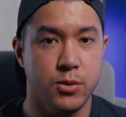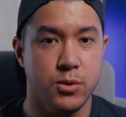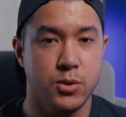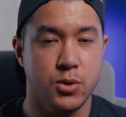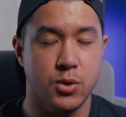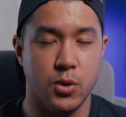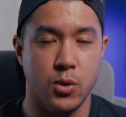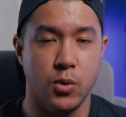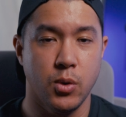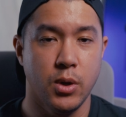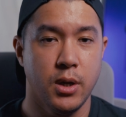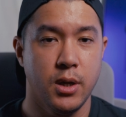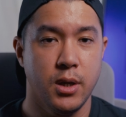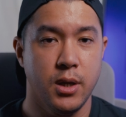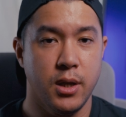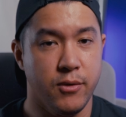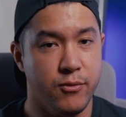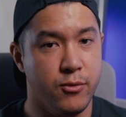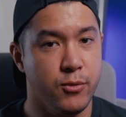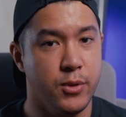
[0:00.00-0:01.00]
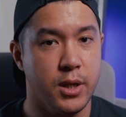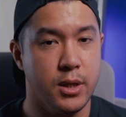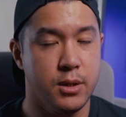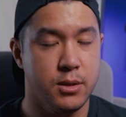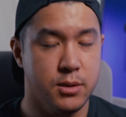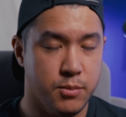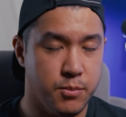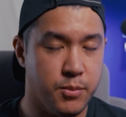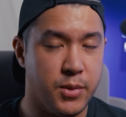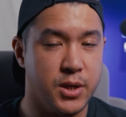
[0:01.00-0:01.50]
So if you
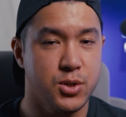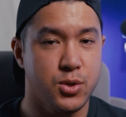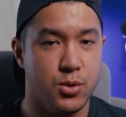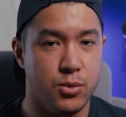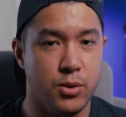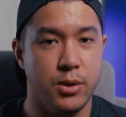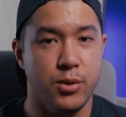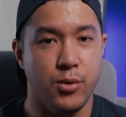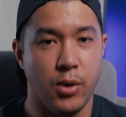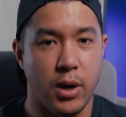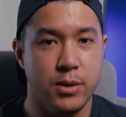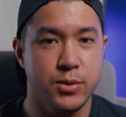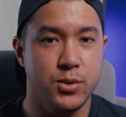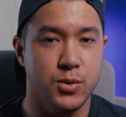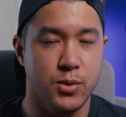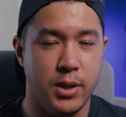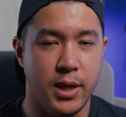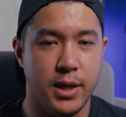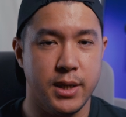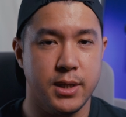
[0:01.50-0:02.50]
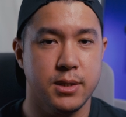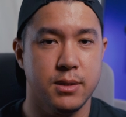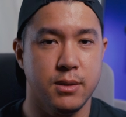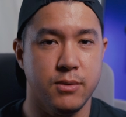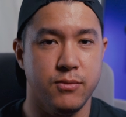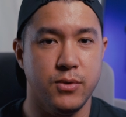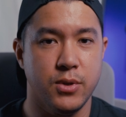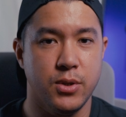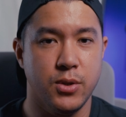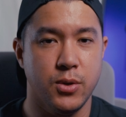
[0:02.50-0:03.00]
did, make sure you also like the
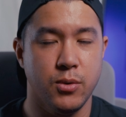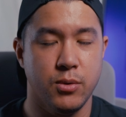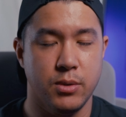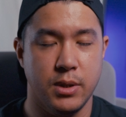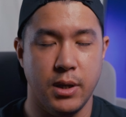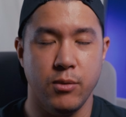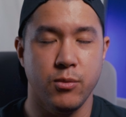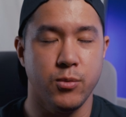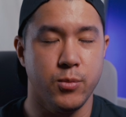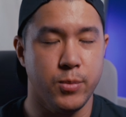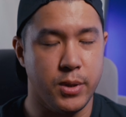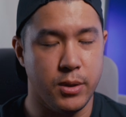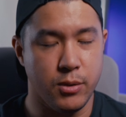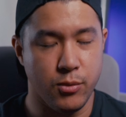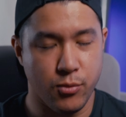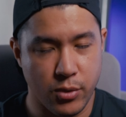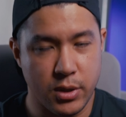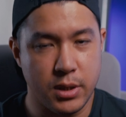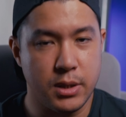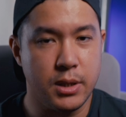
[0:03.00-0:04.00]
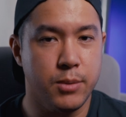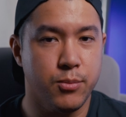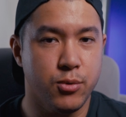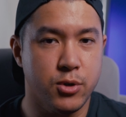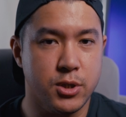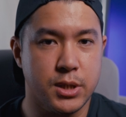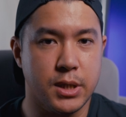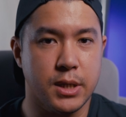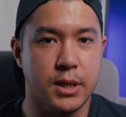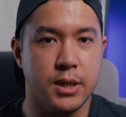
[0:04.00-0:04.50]
video. That would be greatly
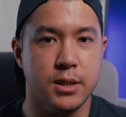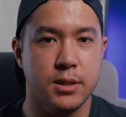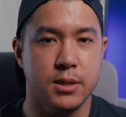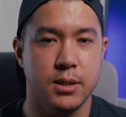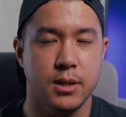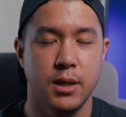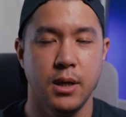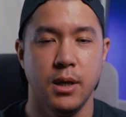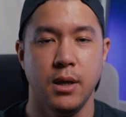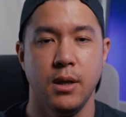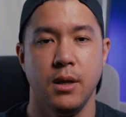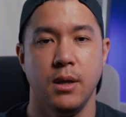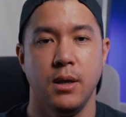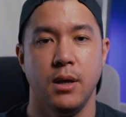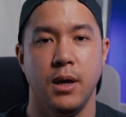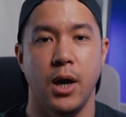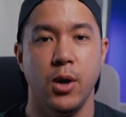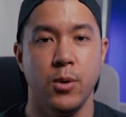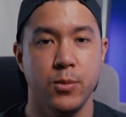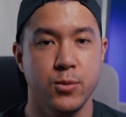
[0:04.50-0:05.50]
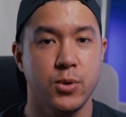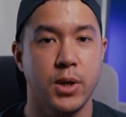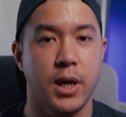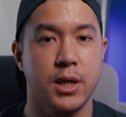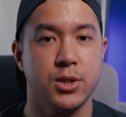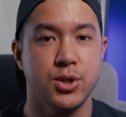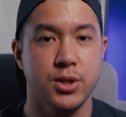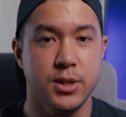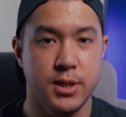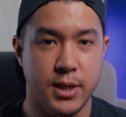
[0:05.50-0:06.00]
appreciated. I hope to
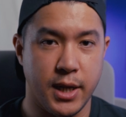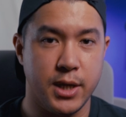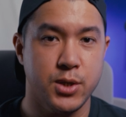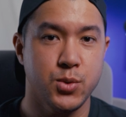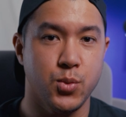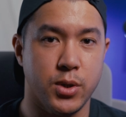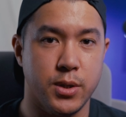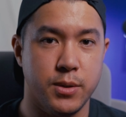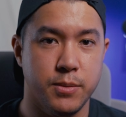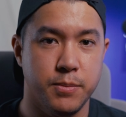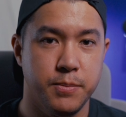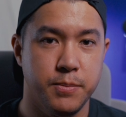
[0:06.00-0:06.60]
catch you in the next one.